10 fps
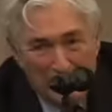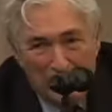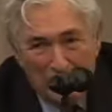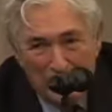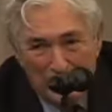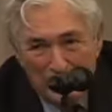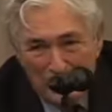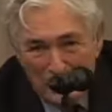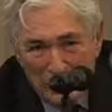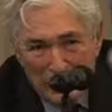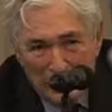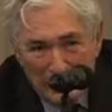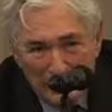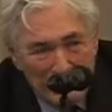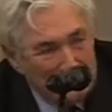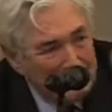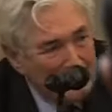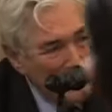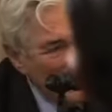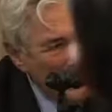I'm really concerned about
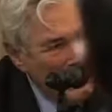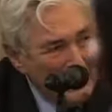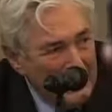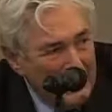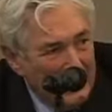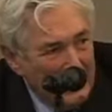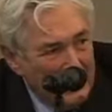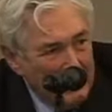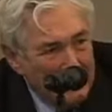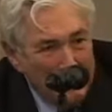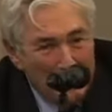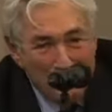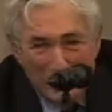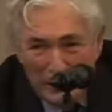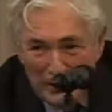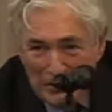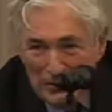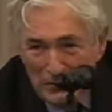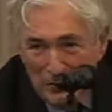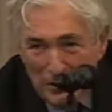and want to
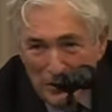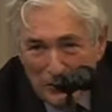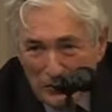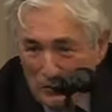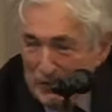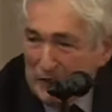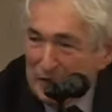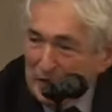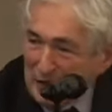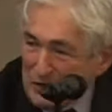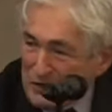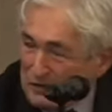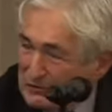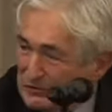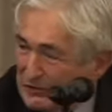raise while you're in weakened condition